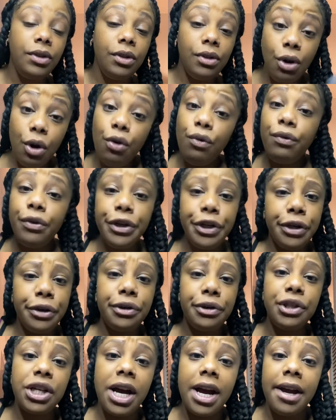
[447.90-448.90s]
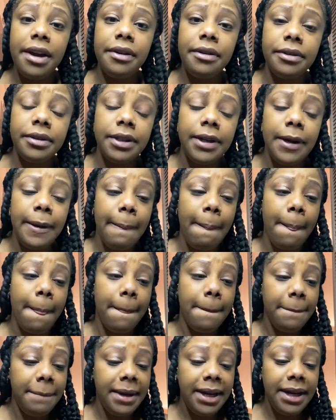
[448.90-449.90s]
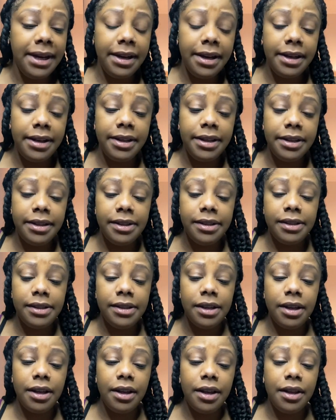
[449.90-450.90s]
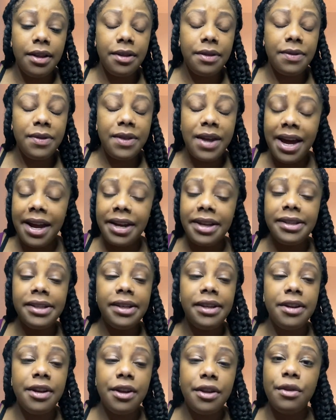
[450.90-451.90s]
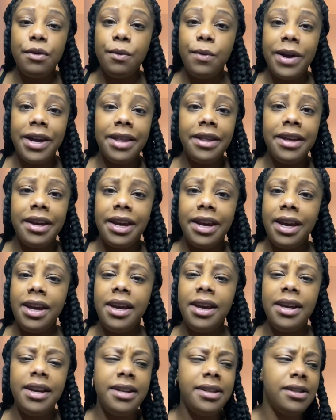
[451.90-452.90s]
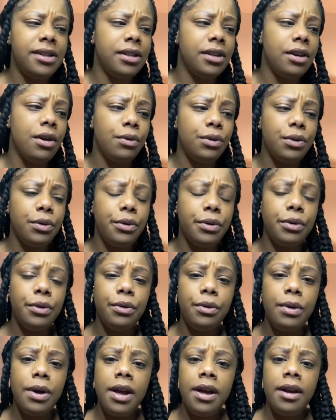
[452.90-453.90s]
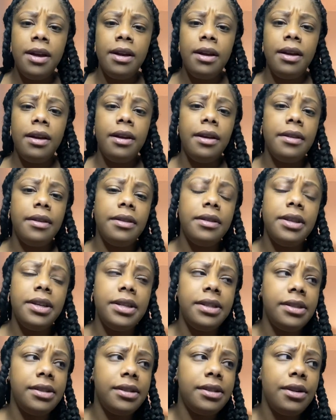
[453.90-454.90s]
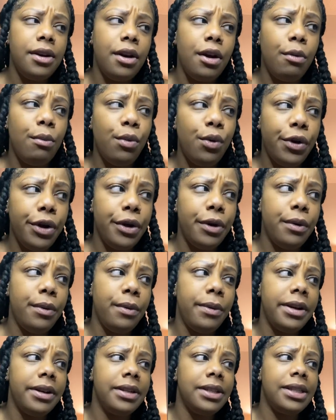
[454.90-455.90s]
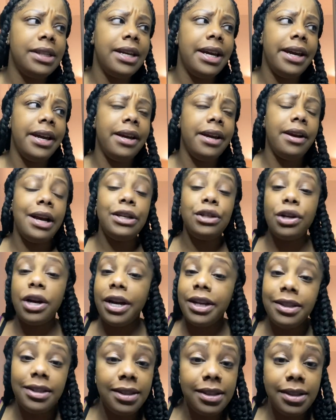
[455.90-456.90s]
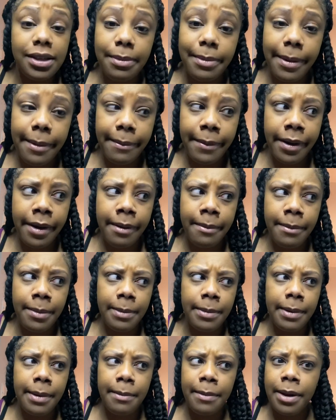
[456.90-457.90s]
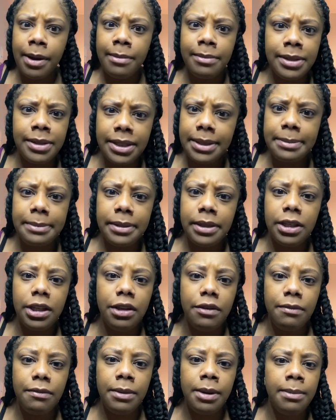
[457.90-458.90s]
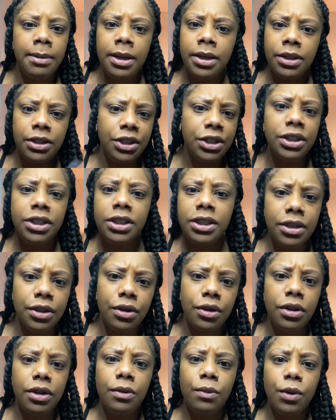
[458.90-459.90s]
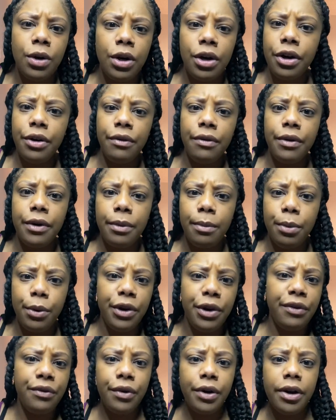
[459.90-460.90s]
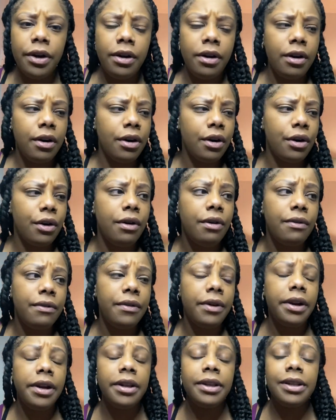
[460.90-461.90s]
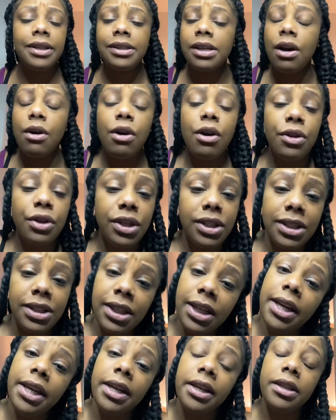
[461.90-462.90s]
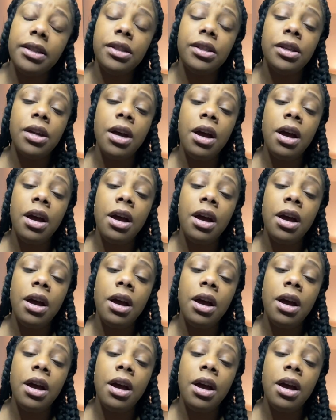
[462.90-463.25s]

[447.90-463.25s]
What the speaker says: over your child, because that is another way that kids go through this turmoil where it's like, I tried to tell my mom and my mom didn't believe me because she took the word of her boyfriend or her girlfriend. That's how all these kids